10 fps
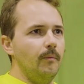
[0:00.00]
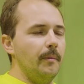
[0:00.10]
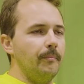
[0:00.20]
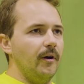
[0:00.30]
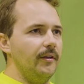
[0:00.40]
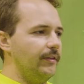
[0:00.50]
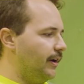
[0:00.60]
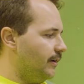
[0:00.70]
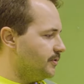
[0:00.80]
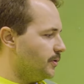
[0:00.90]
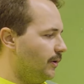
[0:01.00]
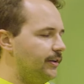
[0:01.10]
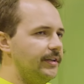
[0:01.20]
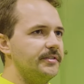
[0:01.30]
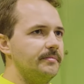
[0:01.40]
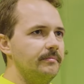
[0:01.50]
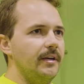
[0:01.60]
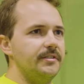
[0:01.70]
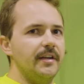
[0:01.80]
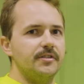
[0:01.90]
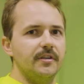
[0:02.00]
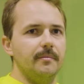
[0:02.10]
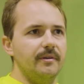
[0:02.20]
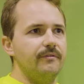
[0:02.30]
what part of the soil needs attention to be